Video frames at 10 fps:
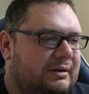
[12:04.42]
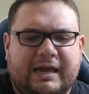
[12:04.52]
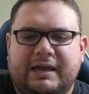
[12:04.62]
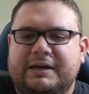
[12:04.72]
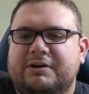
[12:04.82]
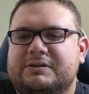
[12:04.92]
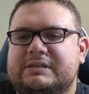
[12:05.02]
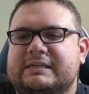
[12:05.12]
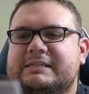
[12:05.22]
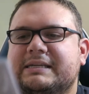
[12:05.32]
and
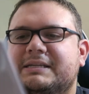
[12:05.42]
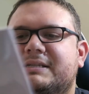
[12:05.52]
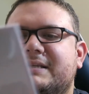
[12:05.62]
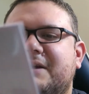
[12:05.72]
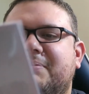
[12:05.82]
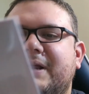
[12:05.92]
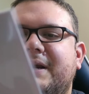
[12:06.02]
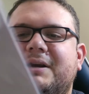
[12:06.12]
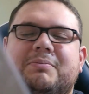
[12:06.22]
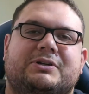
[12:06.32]
here's DCeased Dead
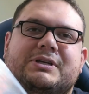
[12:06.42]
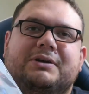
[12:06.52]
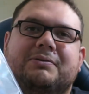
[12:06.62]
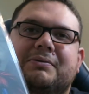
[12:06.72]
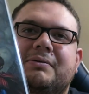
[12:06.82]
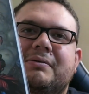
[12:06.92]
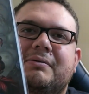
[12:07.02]
Planet number two.